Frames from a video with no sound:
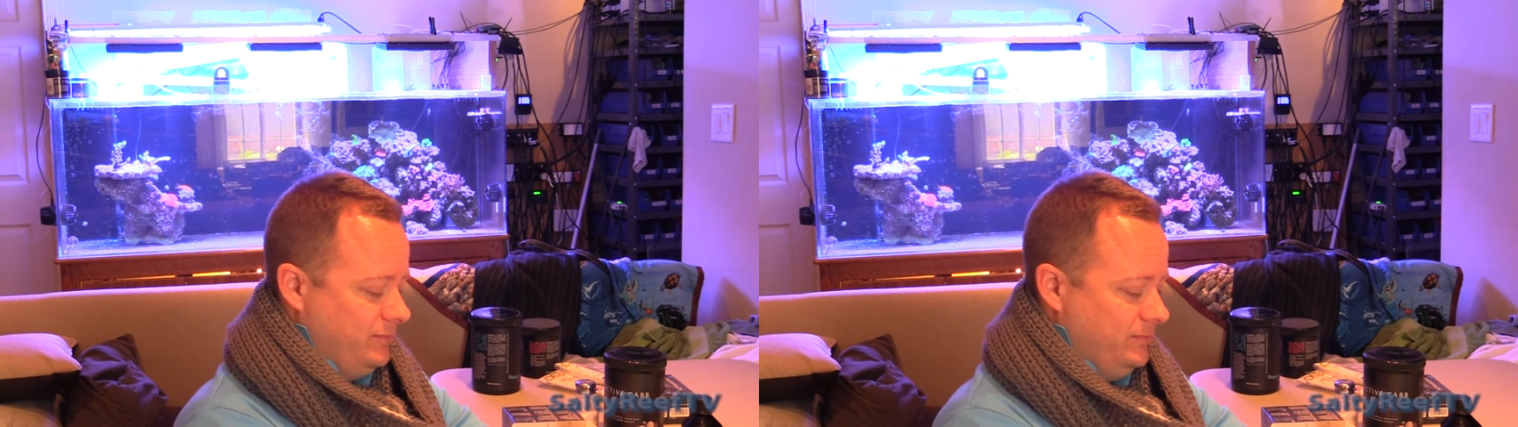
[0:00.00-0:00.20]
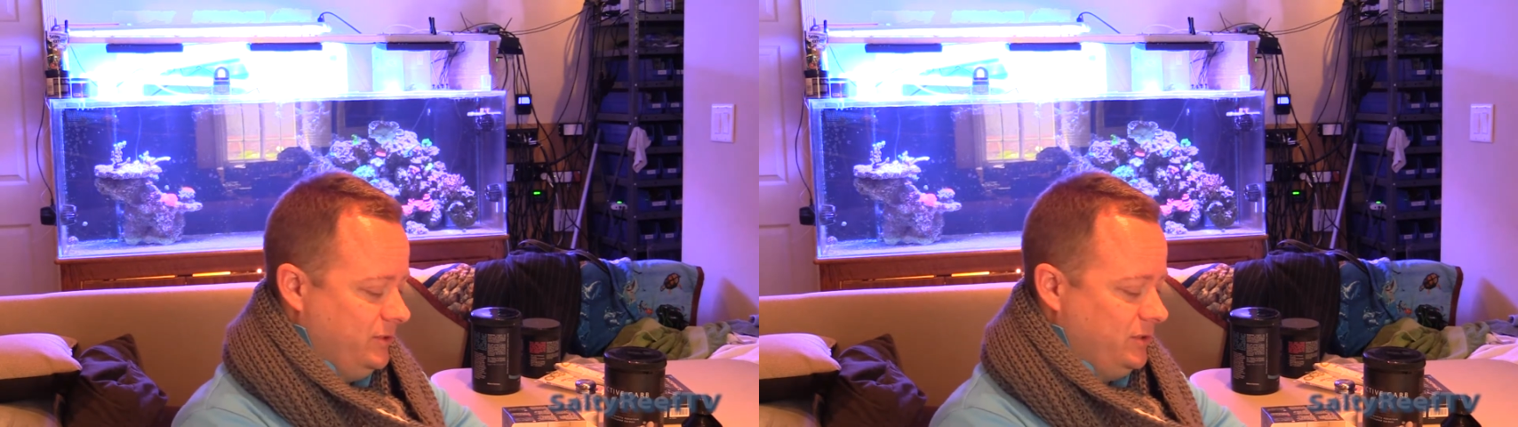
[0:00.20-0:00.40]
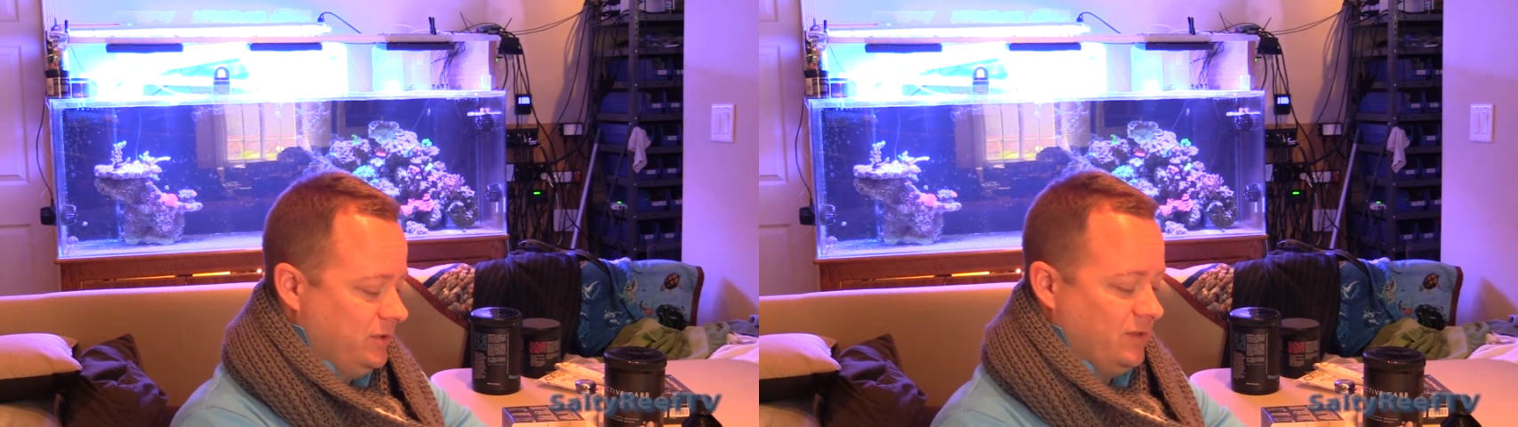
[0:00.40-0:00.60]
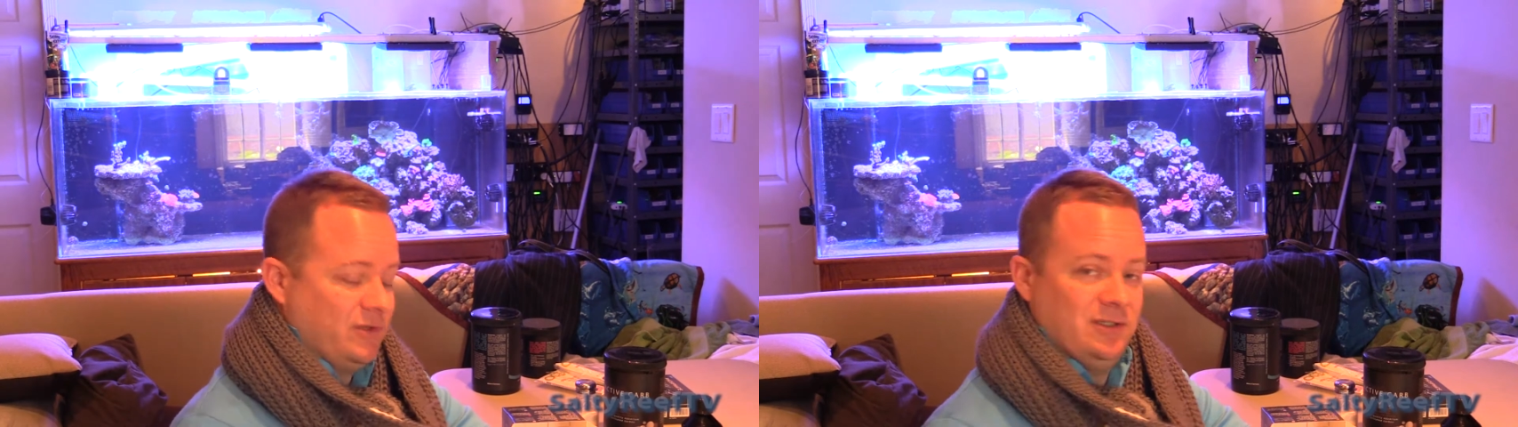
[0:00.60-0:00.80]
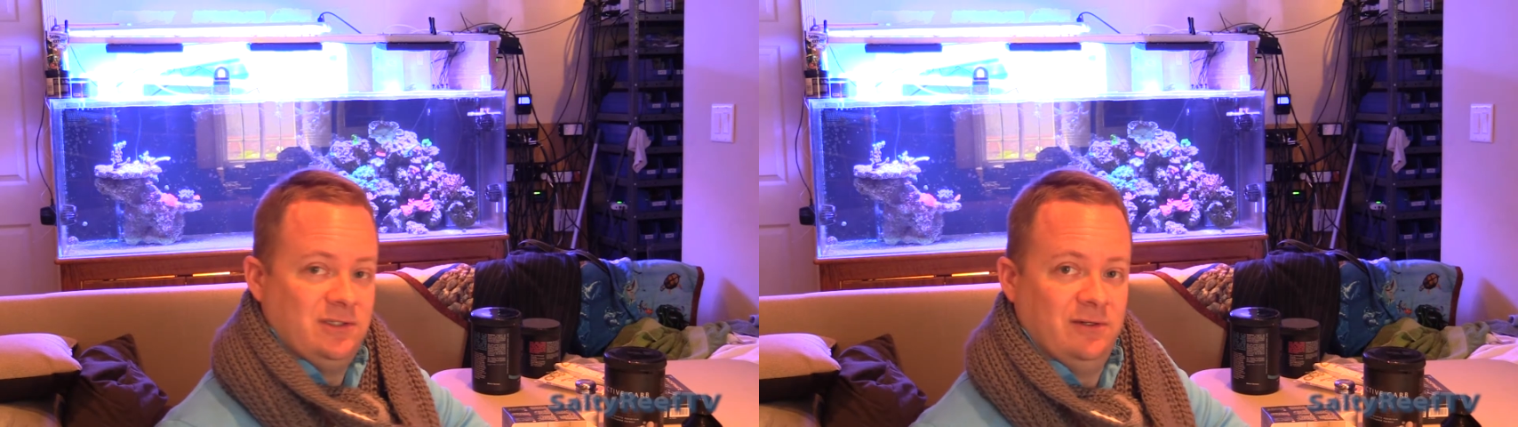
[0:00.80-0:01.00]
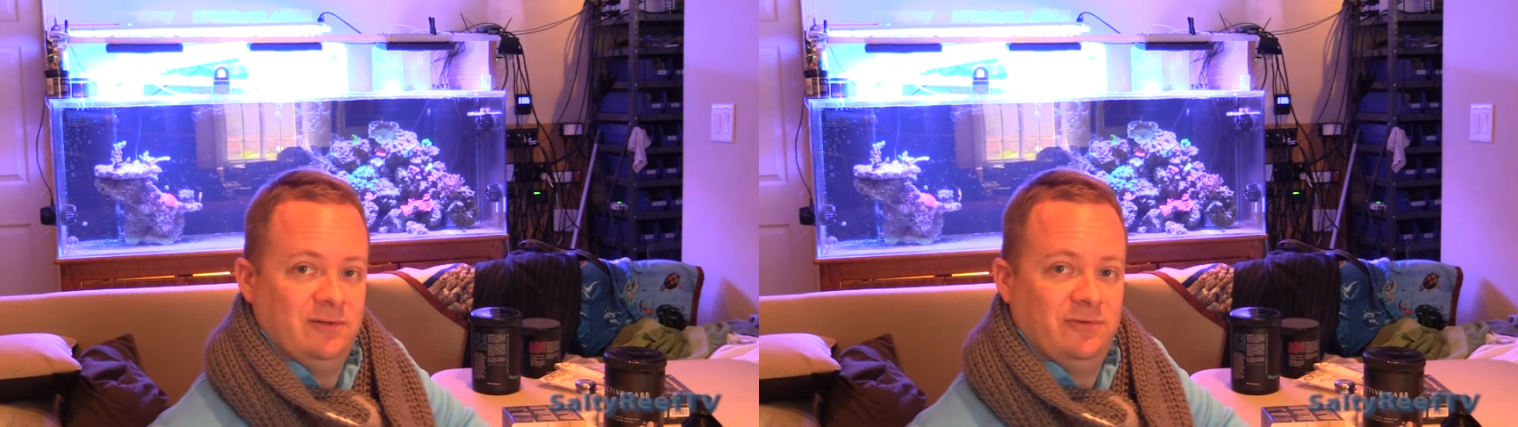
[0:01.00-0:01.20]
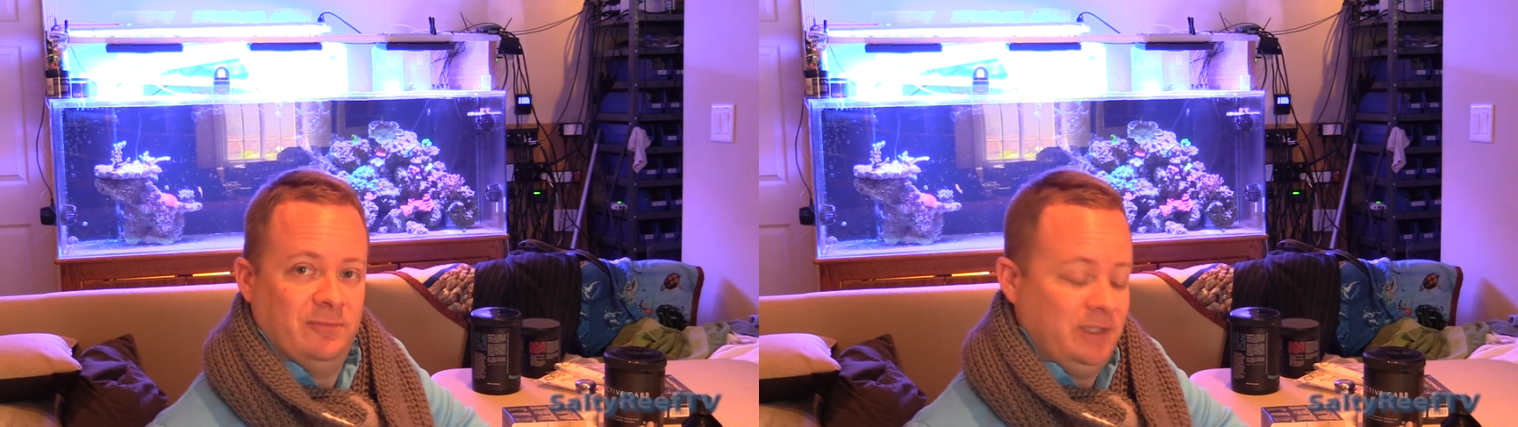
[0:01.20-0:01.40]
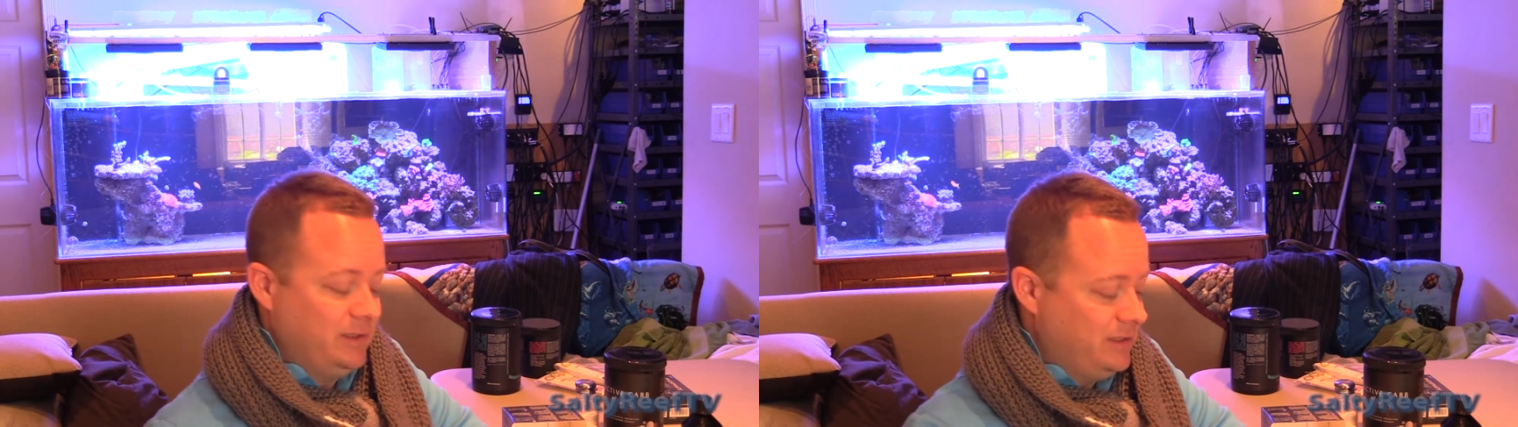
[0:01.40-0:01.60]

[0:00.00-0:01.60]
source of concern for me